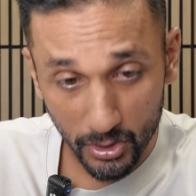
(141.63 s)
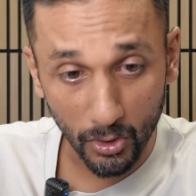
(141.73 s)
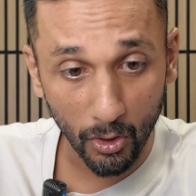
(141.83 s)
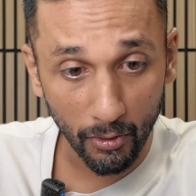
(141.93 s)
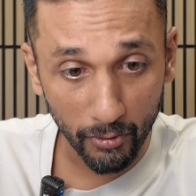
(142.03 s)

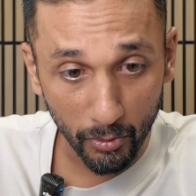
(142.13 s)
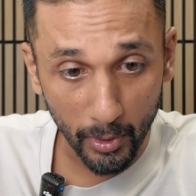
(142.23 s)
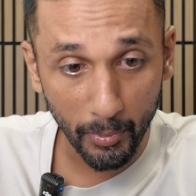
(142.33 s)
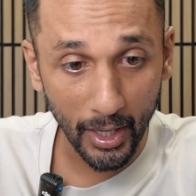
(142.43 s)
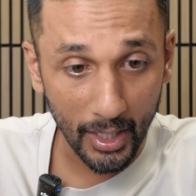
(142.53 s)
So if you've
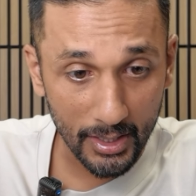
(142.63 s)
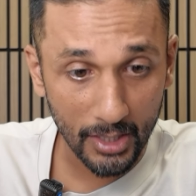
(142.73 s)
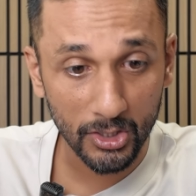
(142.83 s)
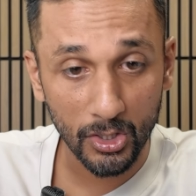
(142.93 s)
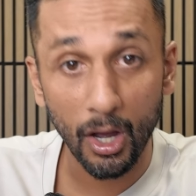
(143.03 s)
been paying
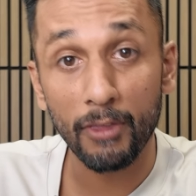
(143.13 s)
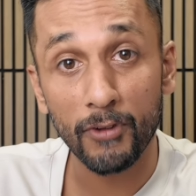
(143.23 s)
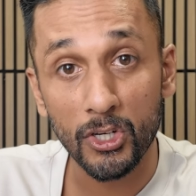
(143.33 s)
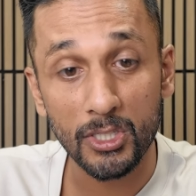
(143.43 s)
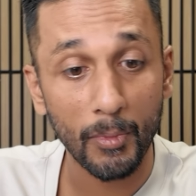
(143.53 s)
attention to other
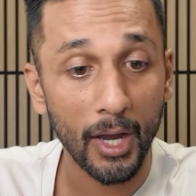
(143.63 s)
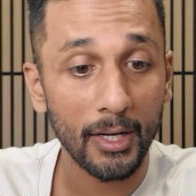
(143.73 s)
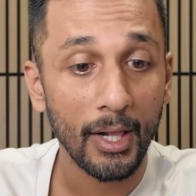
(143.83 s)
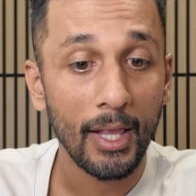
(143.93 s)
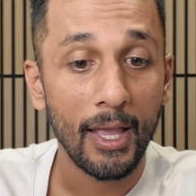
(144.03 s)
videos of mine,
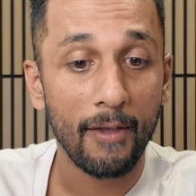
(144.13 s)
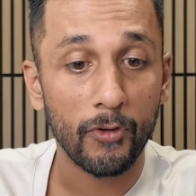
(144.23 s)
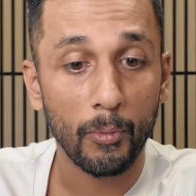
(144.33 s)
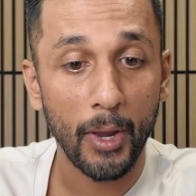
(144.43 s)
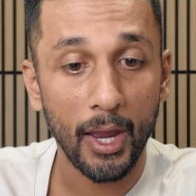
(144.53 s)
if
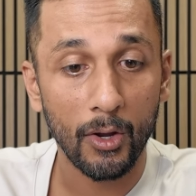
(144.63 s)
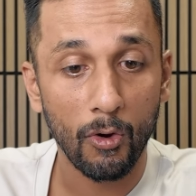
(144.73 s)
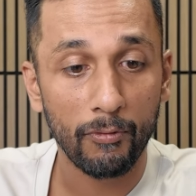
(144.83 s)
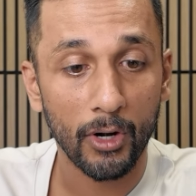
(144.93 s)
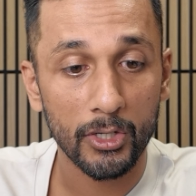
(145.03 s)
you're paying
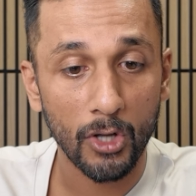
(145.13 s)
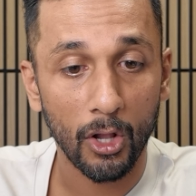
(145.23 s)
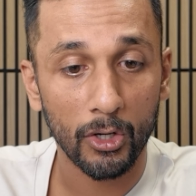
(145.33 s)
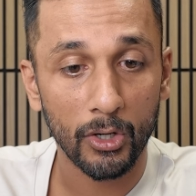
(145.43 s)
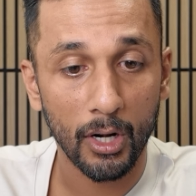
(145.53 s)
over
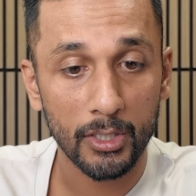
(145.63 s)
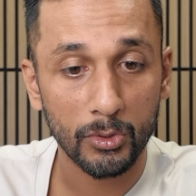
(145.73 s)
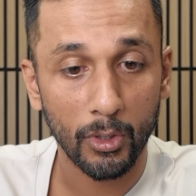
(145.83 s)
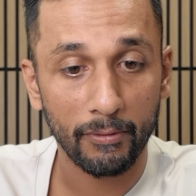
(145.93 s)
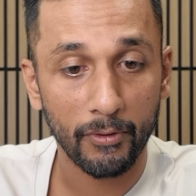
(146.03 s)
$1 a
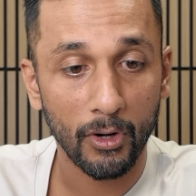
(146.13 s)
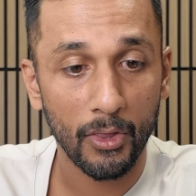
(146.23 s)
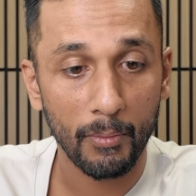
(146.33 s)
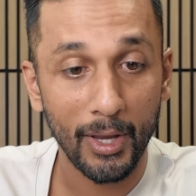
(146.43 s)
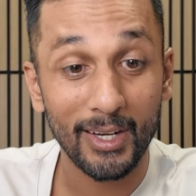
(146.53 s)
square foot
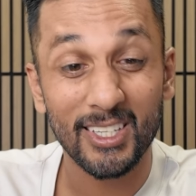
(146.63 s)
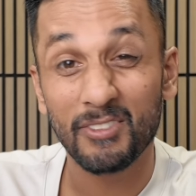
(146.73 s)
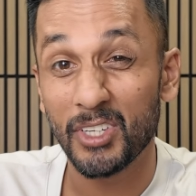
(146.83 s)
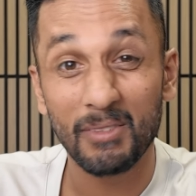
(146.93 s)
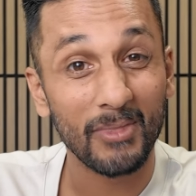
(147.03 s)
on the maintenance
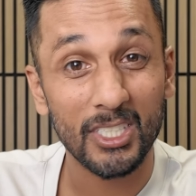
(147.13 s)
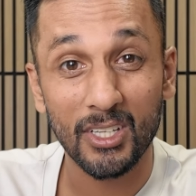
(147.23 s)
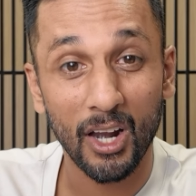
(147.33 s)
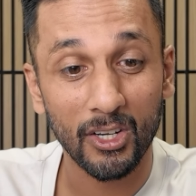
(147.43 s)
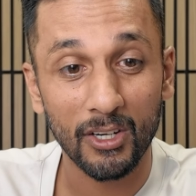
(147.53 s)
fee, it's
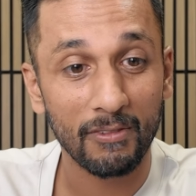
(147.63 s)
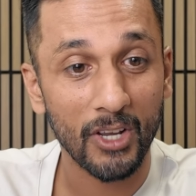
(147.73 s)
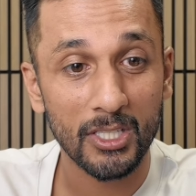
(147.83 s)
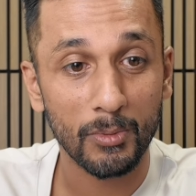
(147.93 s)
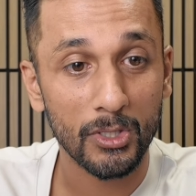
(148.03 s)
not a good
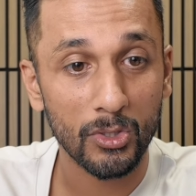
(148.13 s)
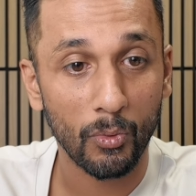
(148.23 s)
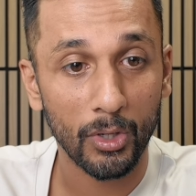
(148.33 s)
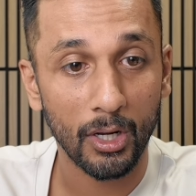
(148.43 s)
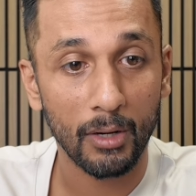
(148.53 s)
investment. So
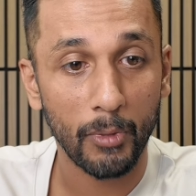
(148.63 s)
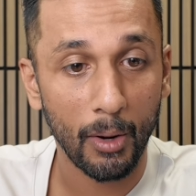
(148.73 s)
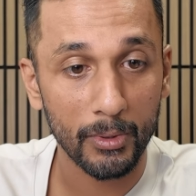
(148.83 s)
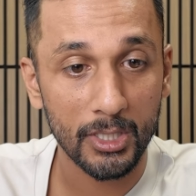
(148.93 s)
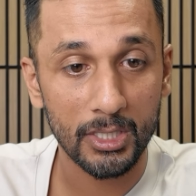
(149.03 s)
we're gonna
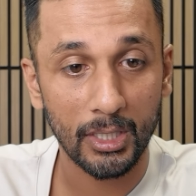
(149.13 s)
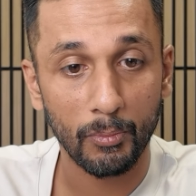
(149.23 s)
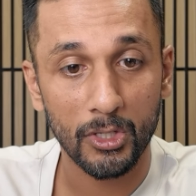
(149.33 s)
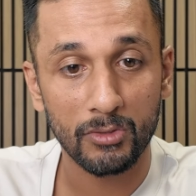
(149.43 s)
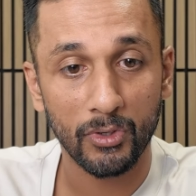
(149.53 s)
probably just
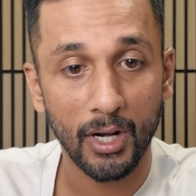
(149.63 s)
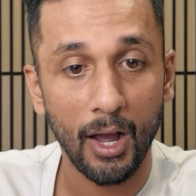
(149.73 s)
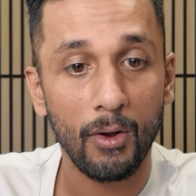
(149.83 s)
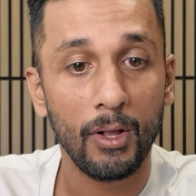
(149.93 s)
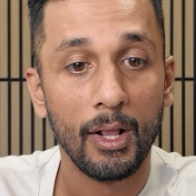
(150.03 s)
skip this for
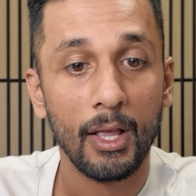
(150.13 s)
now.